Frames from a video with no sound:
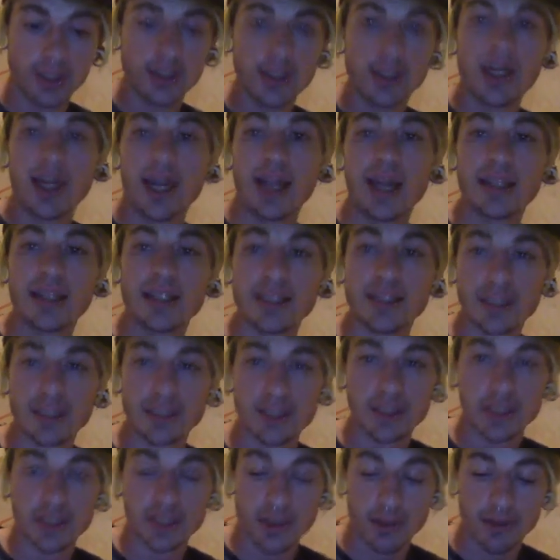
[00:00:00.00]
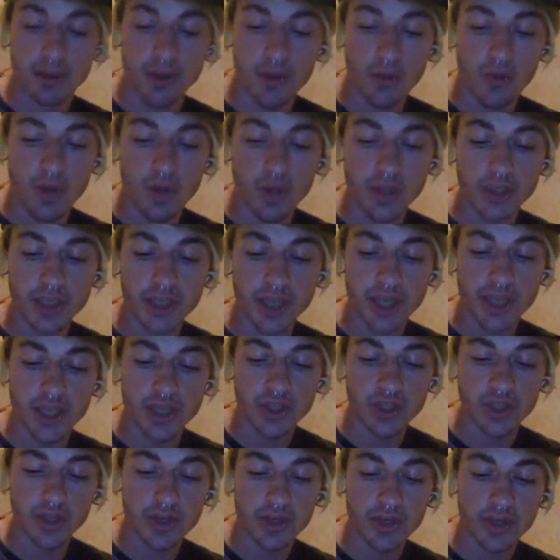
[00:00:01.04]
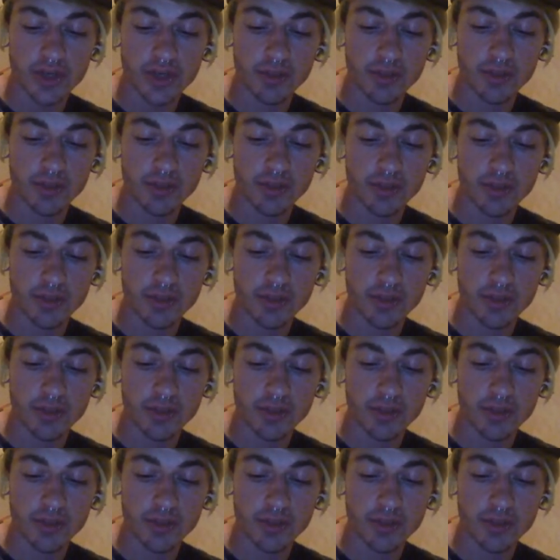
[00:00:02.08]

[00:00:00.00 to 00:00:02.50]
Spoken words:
And I think this is just going to be a 1J stream, to be fair.